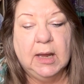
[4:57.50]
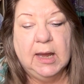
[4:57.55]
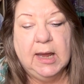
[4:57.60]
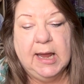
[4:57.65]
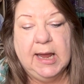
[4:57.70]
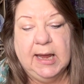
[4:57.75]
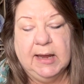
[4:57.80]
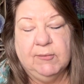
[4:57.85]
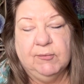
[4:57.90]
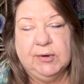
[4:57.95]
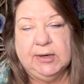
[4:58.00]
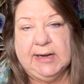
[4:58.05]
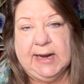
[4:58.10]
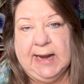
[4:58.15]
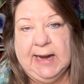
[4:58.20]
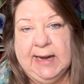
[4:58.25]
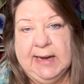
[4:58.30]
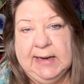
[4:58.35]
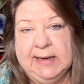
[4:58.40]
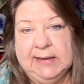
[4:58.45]
And when
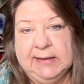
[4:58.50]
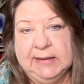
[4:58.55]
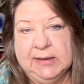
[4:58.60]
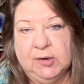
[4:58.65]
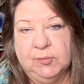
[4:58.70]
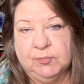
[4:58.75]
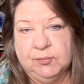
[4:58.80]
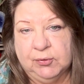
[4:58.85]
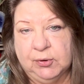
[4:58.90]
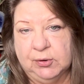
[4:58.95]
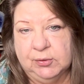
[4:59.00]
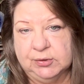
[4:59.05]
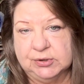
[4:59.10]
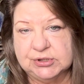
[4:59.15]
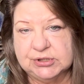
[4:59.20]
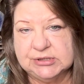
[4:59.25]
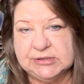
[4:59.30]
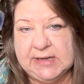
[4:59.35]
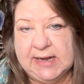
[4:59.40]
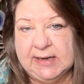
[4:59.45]
I
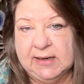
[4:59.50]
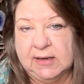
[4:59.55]
approached that